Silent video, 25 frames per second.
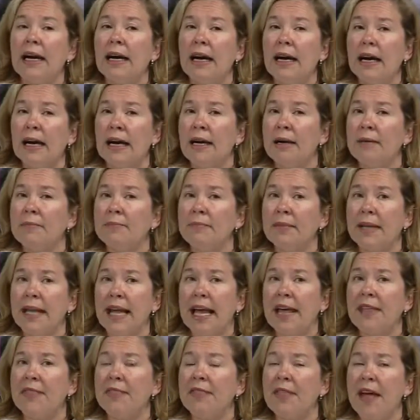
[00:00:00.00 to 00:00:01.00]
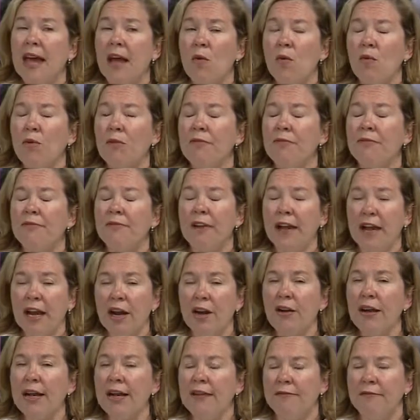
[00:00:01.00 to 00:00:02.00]
And they were
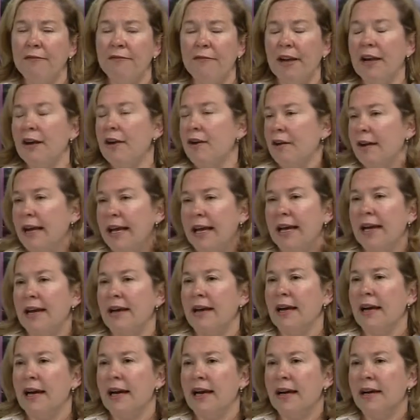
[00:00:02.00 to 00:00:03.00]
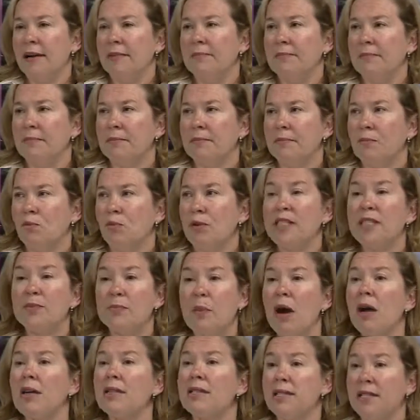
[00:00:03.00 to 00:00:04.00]
very, very
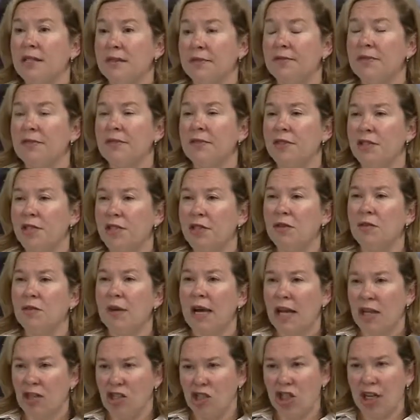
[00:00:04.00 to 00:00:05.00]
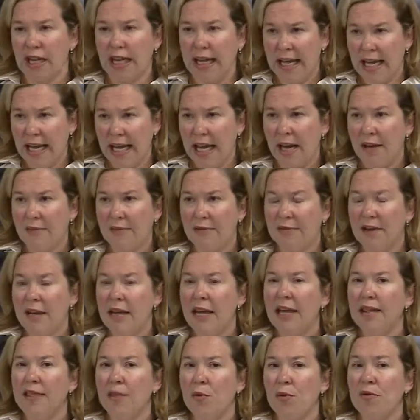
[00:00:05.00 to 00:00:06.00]
responsive to LGEF.
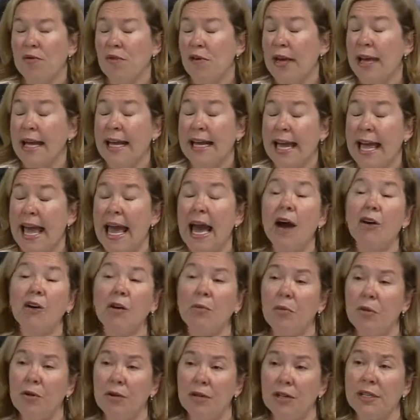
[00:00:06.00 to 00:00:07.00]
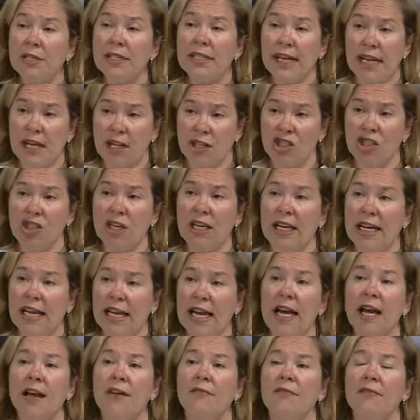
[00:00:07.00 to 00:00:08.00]
They were very accountable to
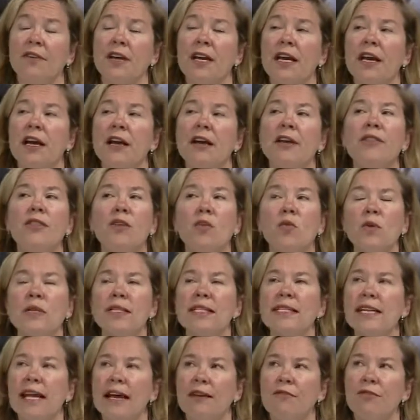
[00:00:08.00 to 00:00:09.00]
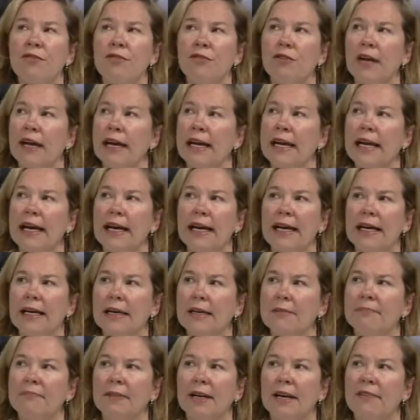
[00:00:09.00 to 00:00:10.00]
LGEF. There was never a
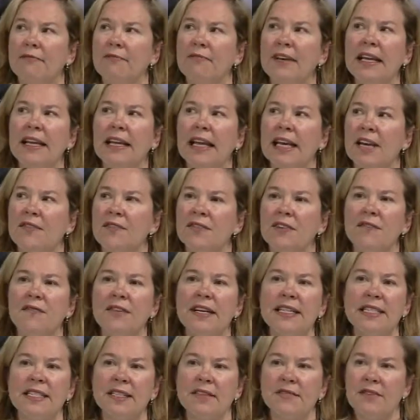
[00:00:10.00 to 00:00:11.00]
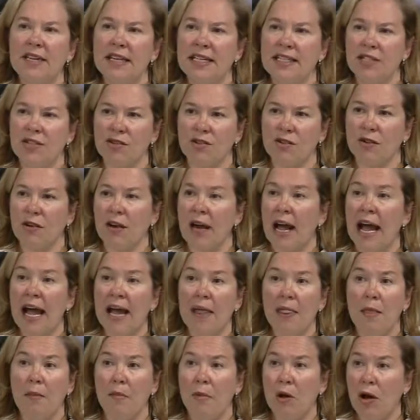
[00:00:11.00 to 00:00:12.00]
feeling of defensiveness or
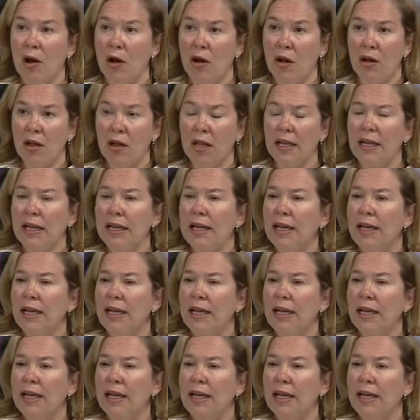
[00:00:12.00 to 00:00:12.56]
hide the ball.